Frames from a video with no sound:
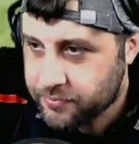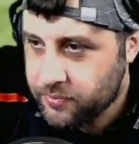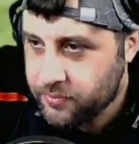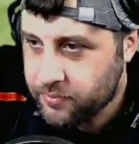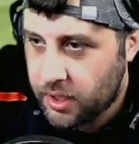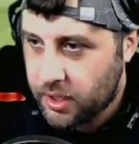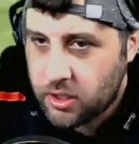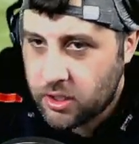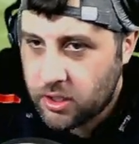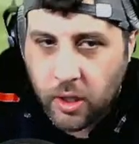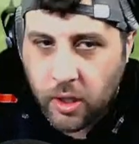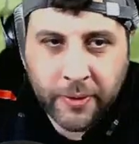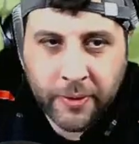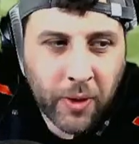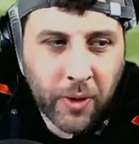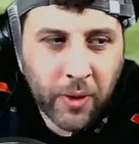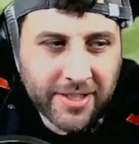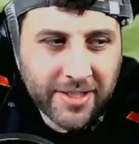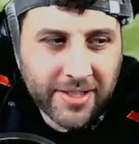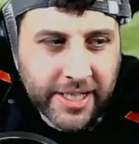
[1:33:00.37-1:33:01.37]
Johnny,
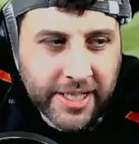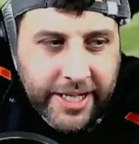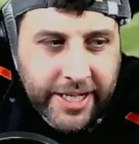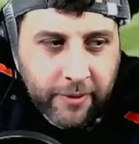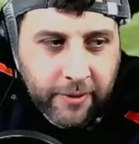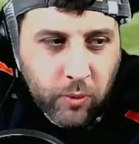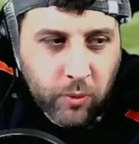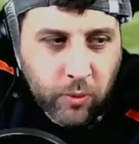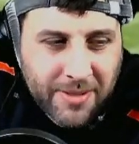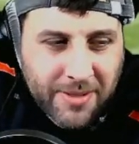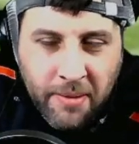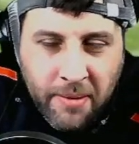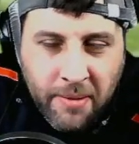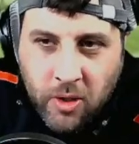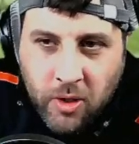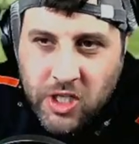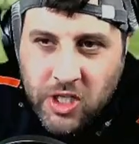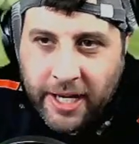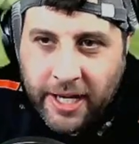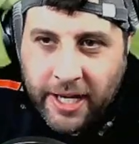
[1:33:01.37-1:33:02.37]
TK, where's my mods
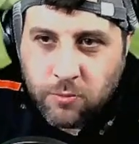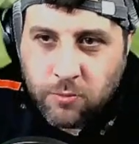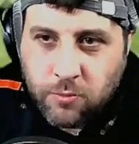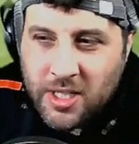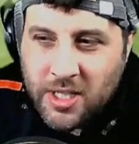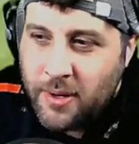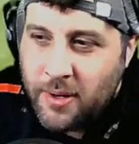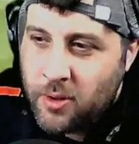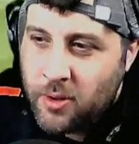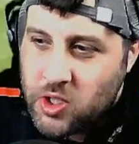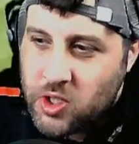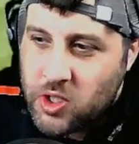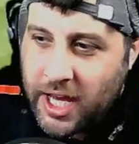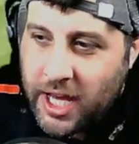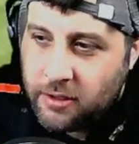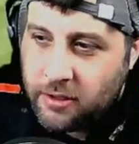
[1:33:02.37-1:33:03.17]
at? Where's my mods at?